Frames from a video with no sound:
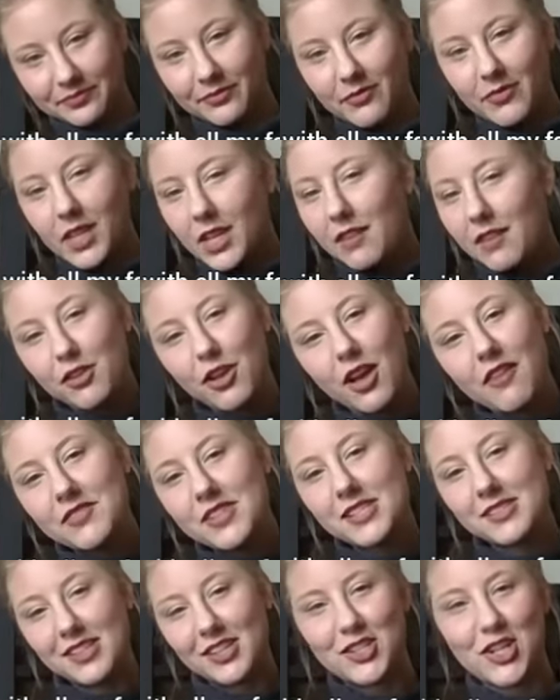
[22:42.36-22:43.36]
If you have
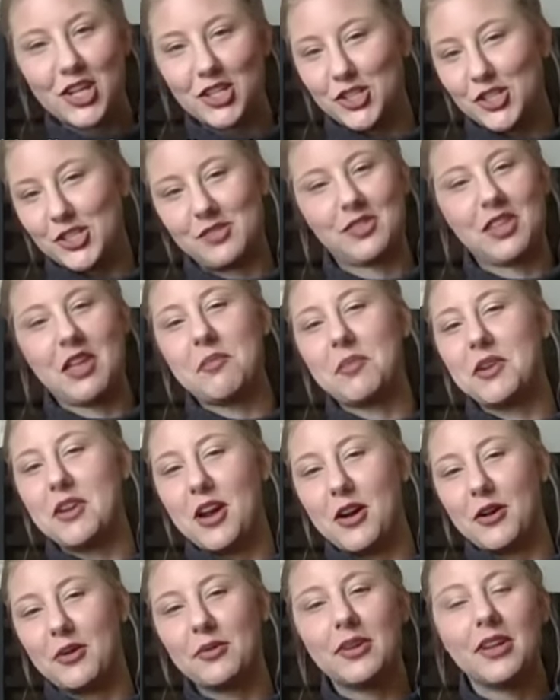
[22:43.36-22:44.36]
any suggestions, let me
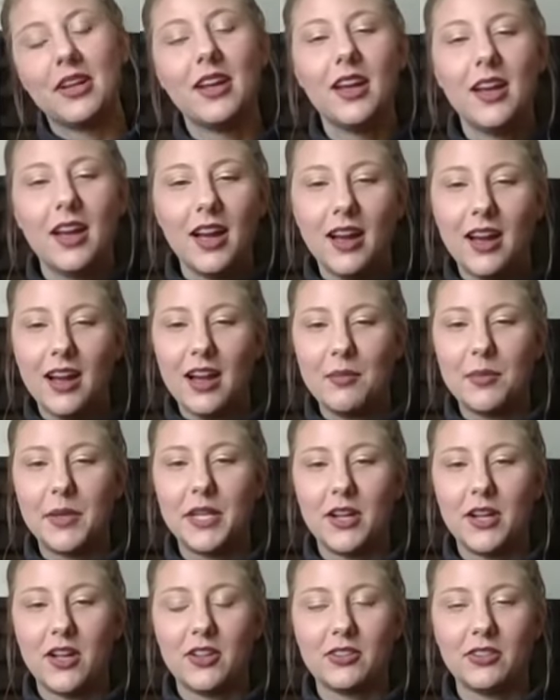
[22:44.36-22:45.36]
know, and
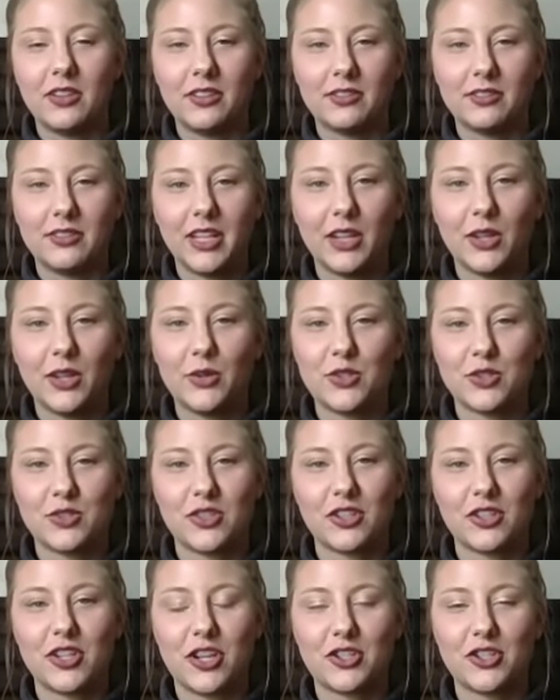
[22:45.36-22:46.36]
I'll include your
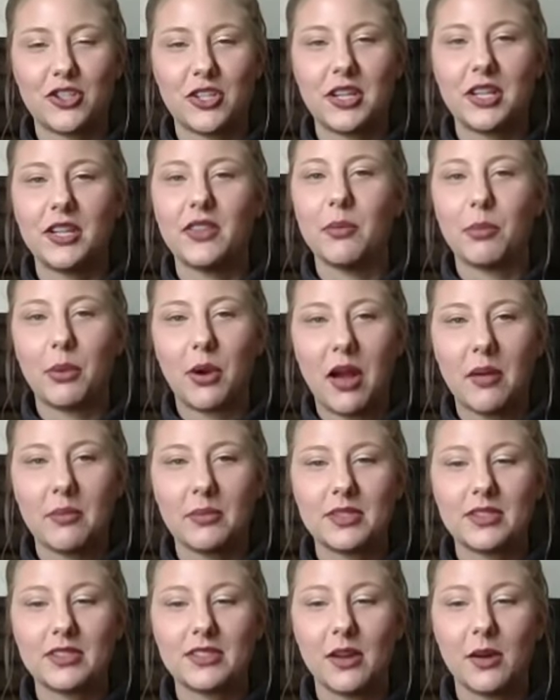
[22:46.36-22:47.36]
suggestion in the
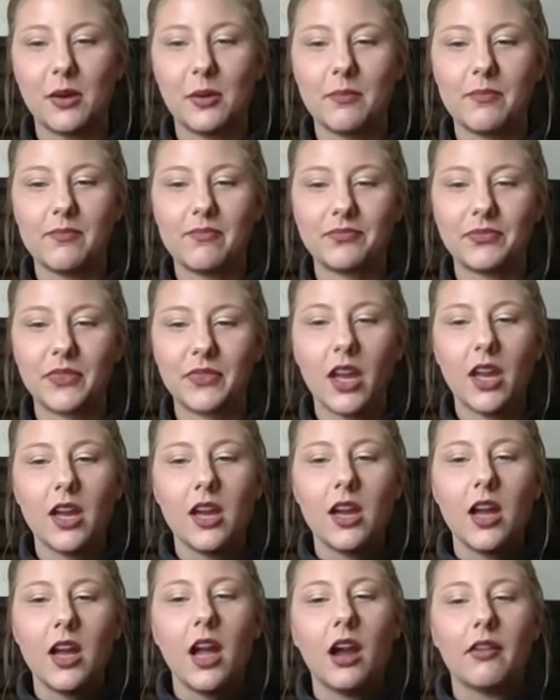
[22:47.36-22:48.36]
prompt. So
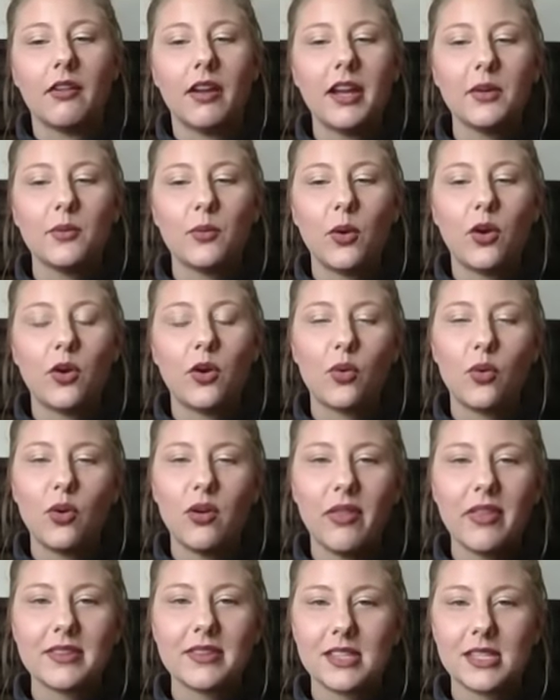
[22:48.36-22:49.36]
all right, well, cool.
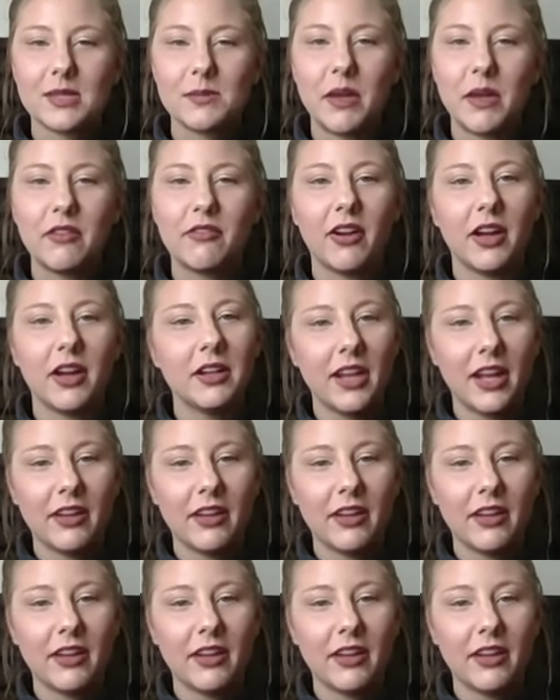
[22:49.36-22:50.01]
This has been fun.